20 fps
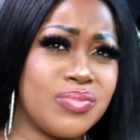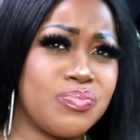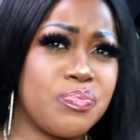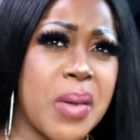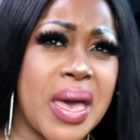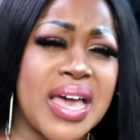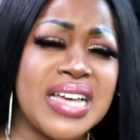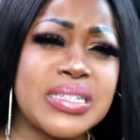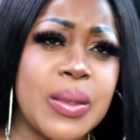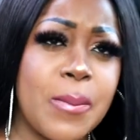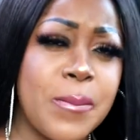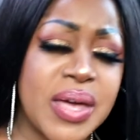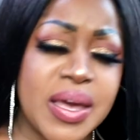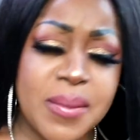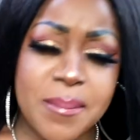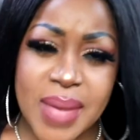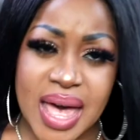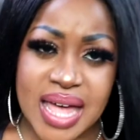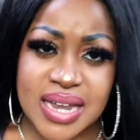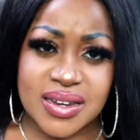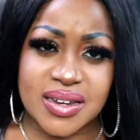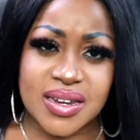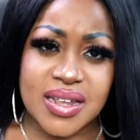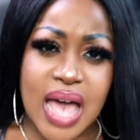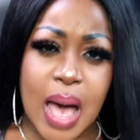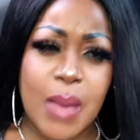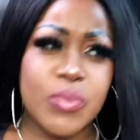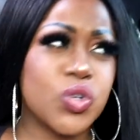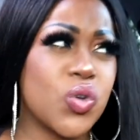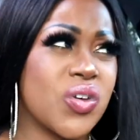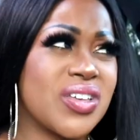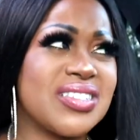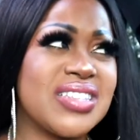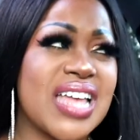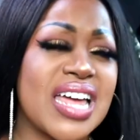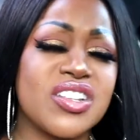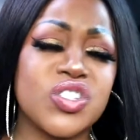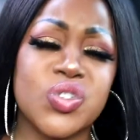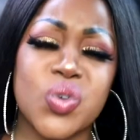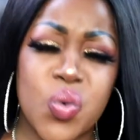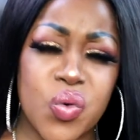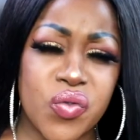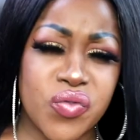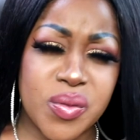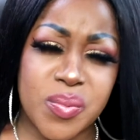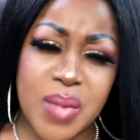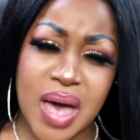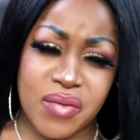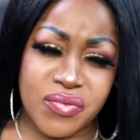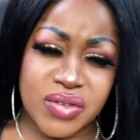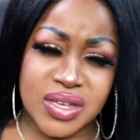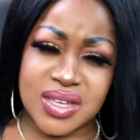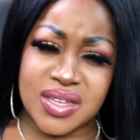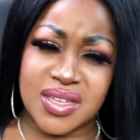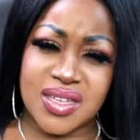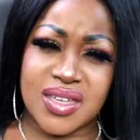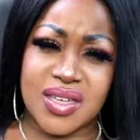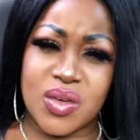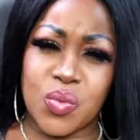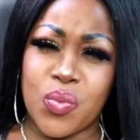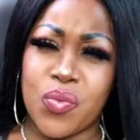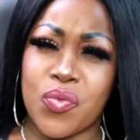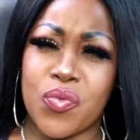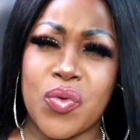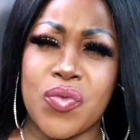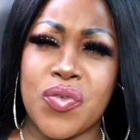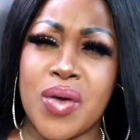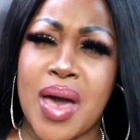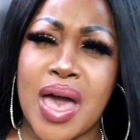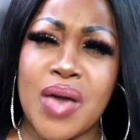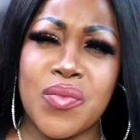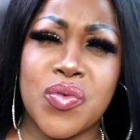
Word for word: but he's a big man i'm sure his dad is cool with him having with,